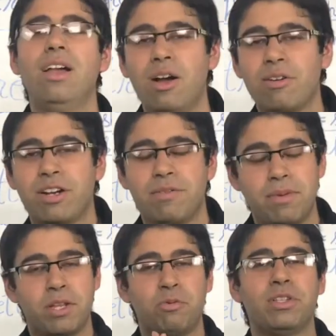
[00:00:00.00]
All right, we
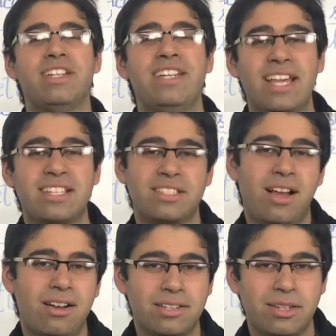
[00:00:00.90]
begin with the next
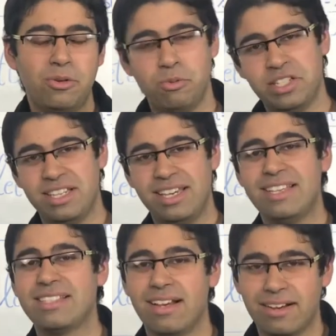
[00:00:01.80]
article, which
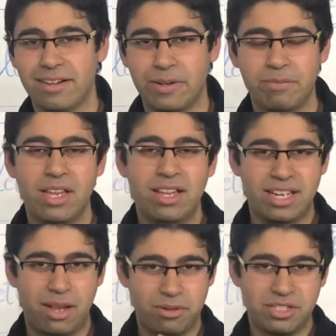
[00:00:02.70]
is a.
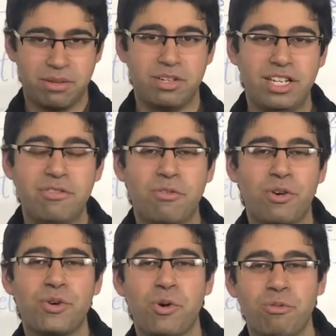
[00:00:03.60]
Now, some relief for
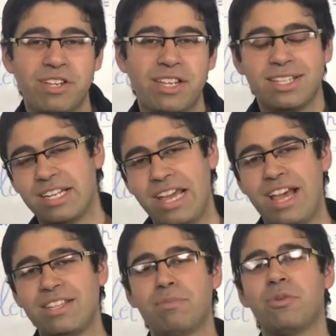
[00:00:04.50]
you over here that
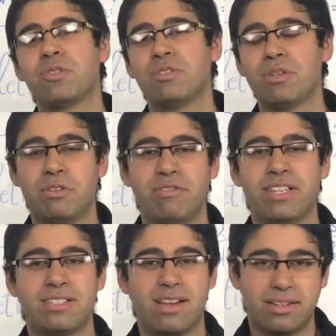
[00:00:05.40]
as opposed to the
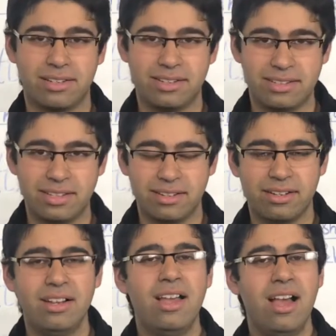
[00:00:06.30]
previous article,
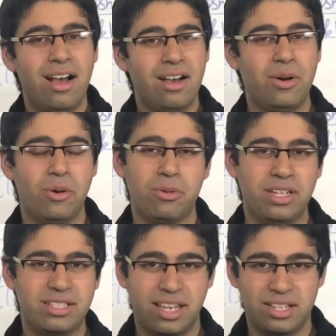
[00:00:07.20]
the, a
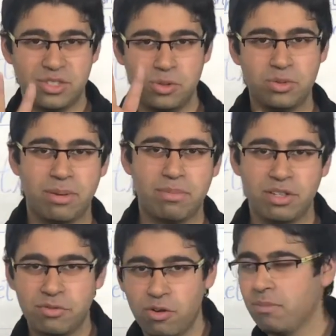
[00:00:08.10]
only takes two
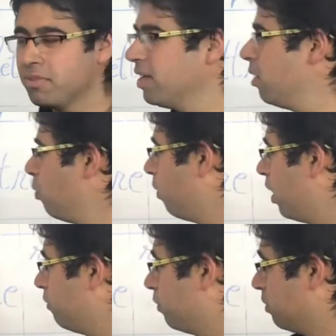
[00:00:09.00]
separate forms,
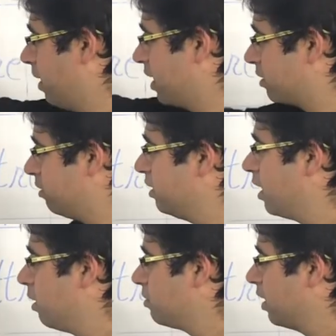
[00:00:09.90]
one for the masculine
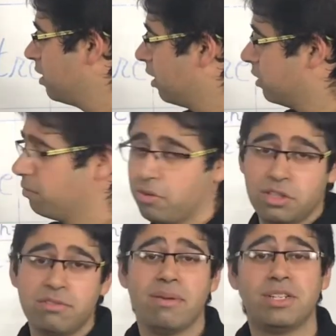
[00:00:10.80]
nouns and other for
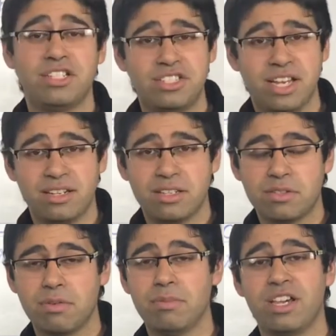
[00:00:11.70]
the feminine
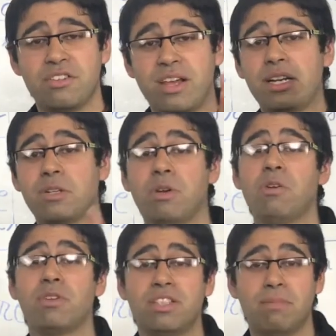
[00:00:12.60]
genders. We begin right away
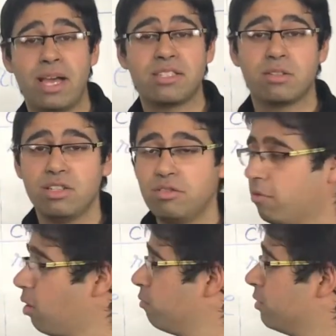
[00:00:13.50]
with the masculine
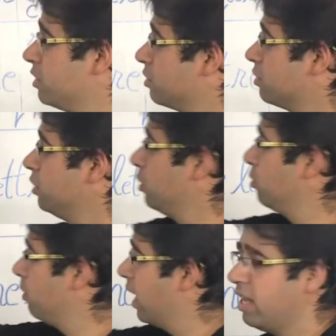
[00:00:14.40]
form, which is
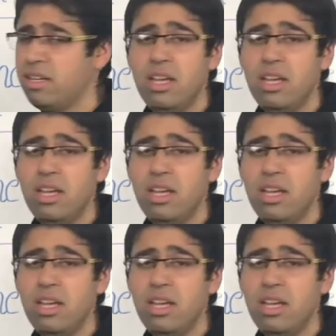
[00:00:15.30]
un,